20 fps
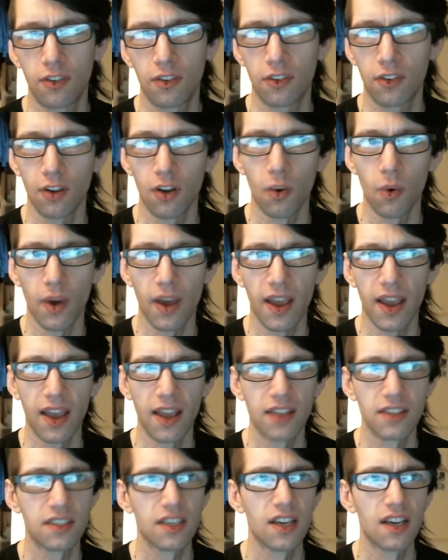to go
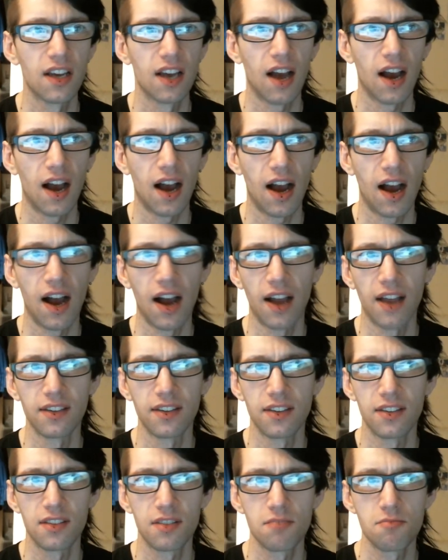ahead
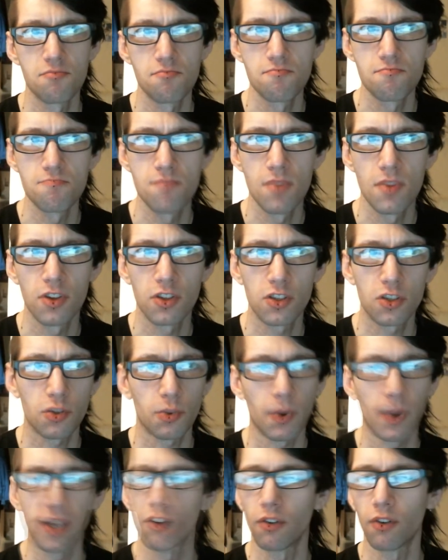and
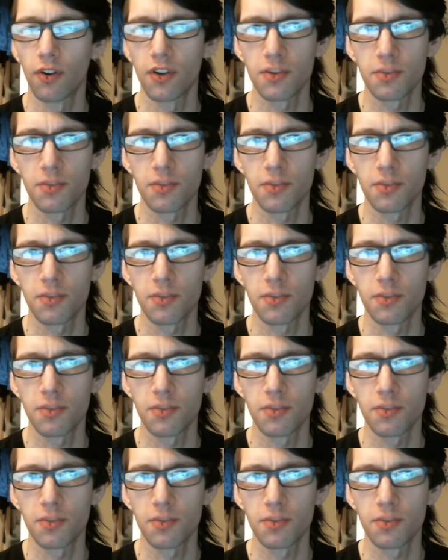swindle its